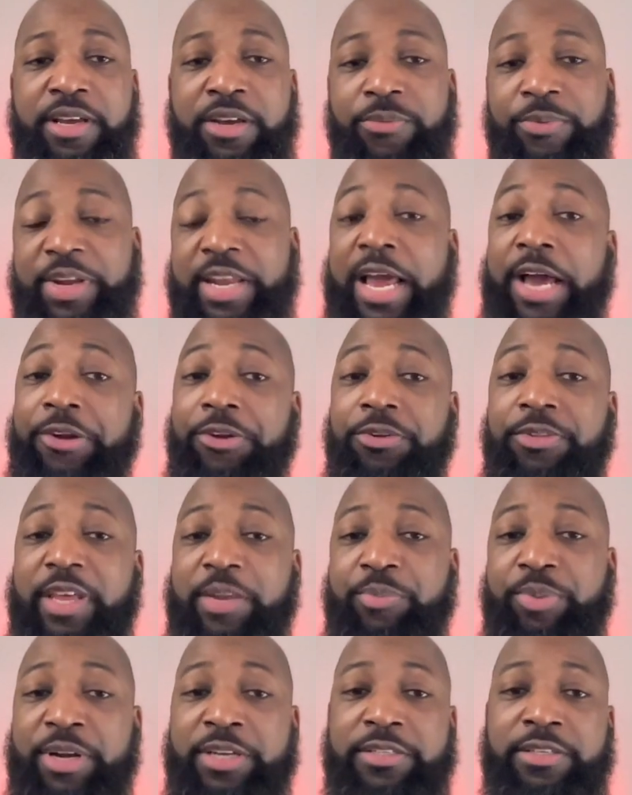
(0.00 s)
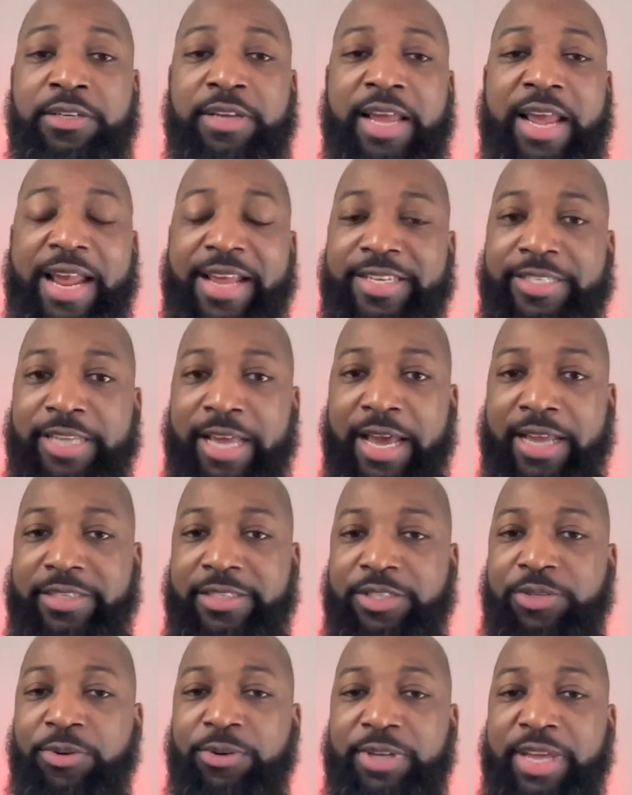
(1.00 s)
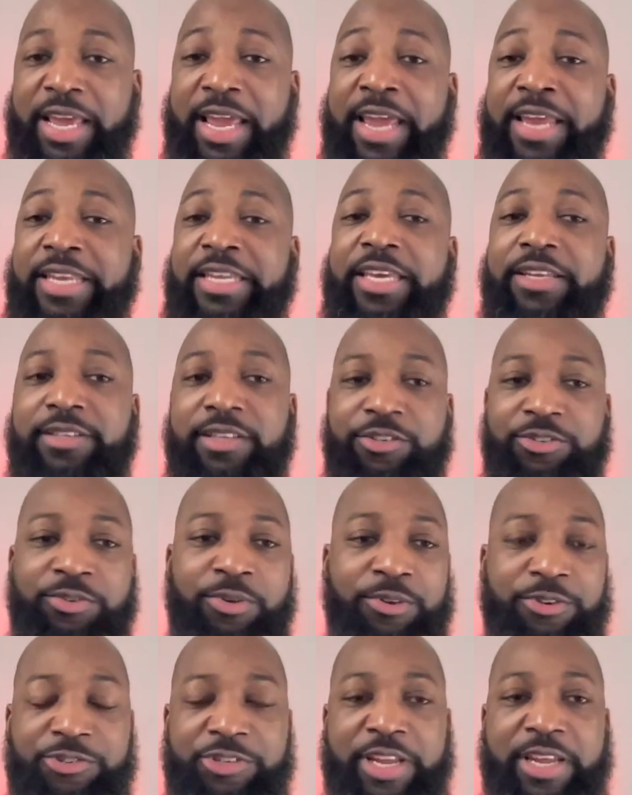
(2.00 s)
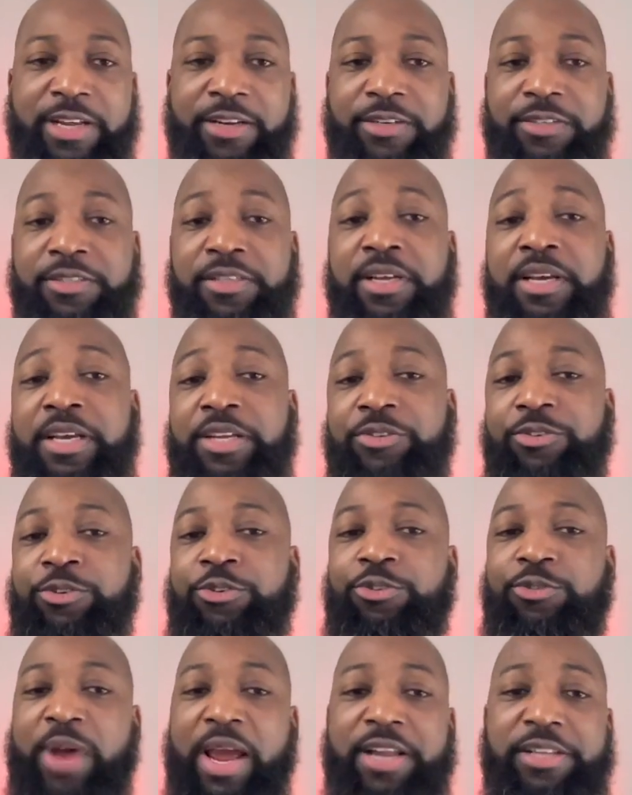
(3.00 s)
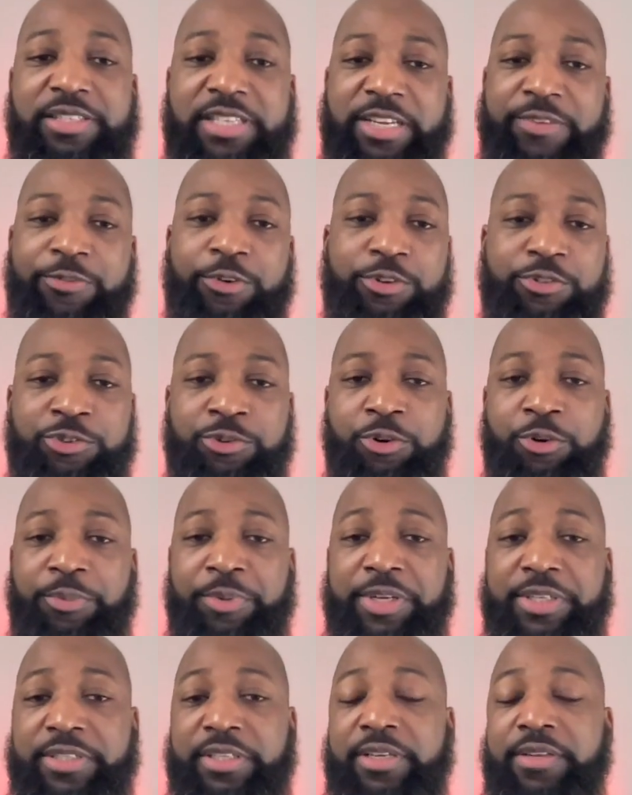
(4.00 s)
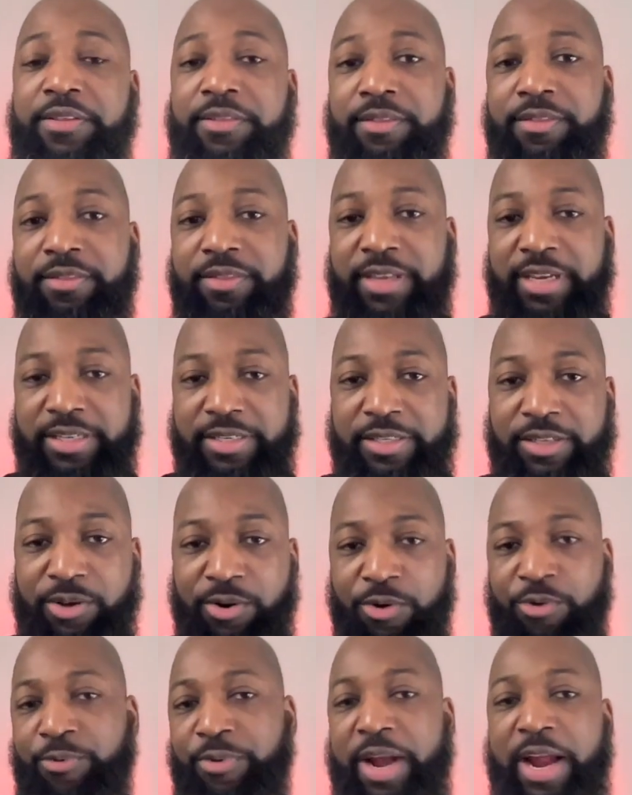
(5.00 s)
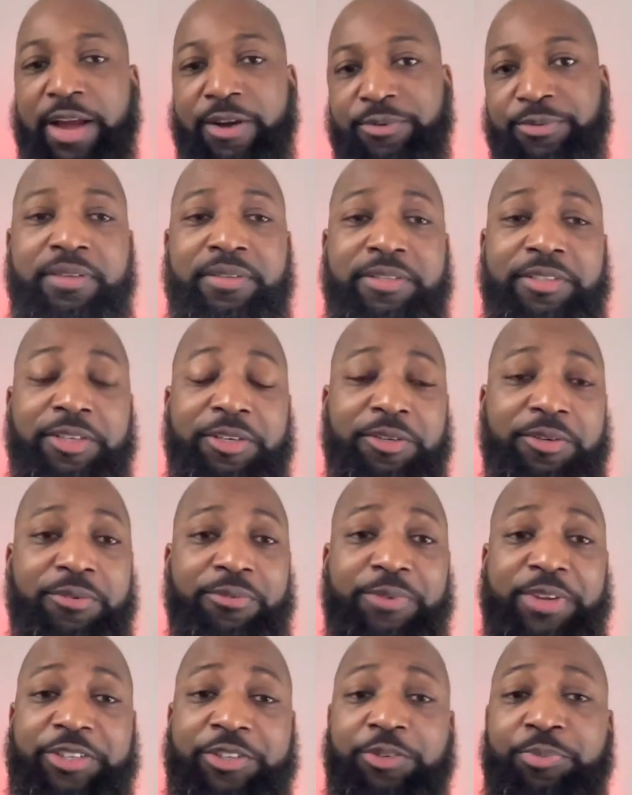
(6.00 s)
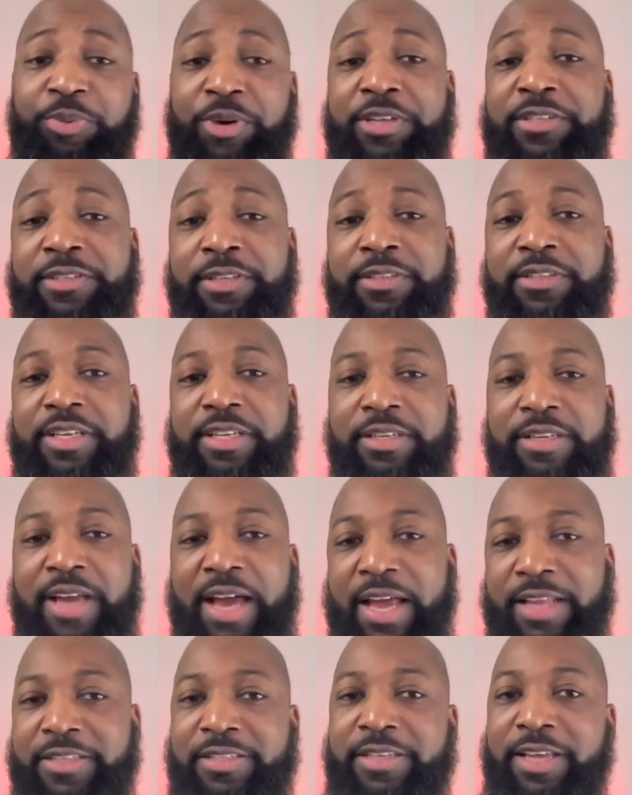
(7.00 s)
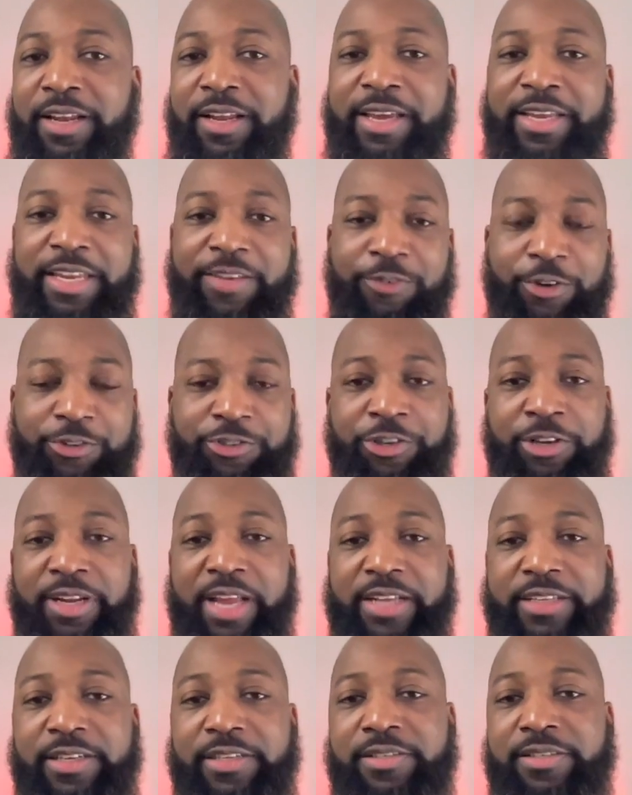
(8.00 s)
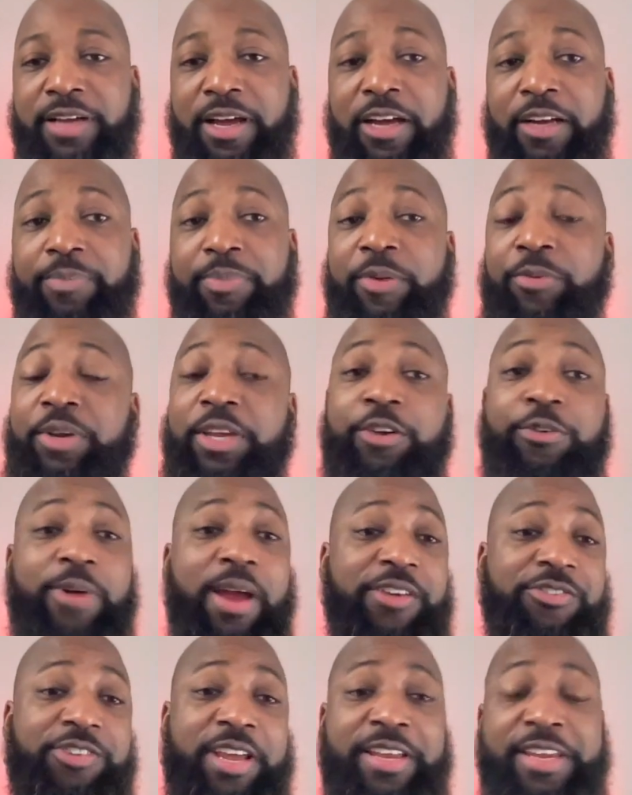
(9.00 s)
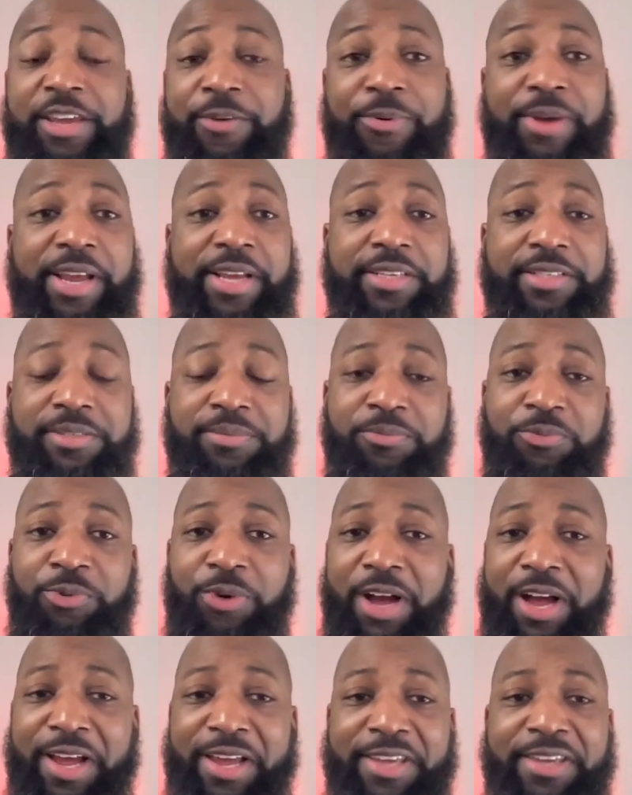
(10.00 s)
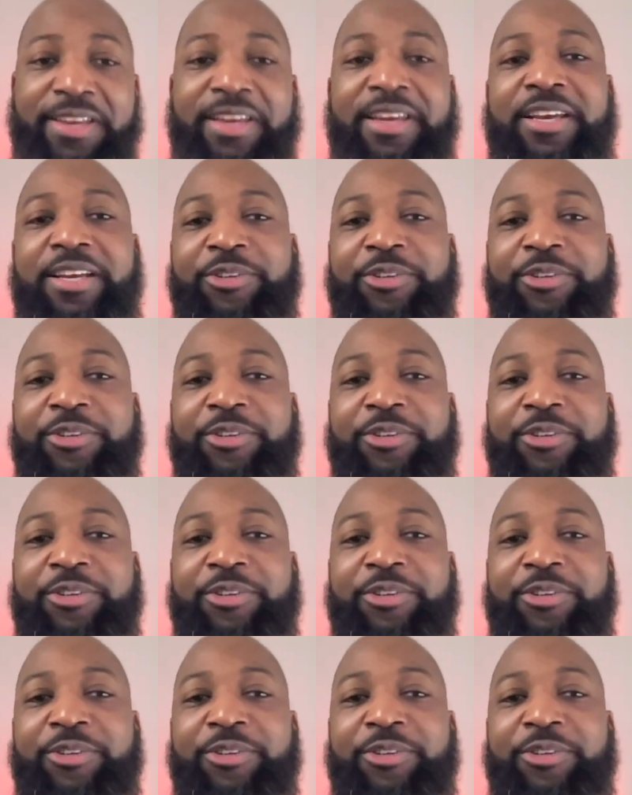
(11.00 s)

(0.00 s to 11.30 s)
We now know that Branson has not sold any additional shares to try to save Virgin Orbit this go round. So Richard Branson did not sell any Virgin Galactic stock, but we crushed anyways. Why?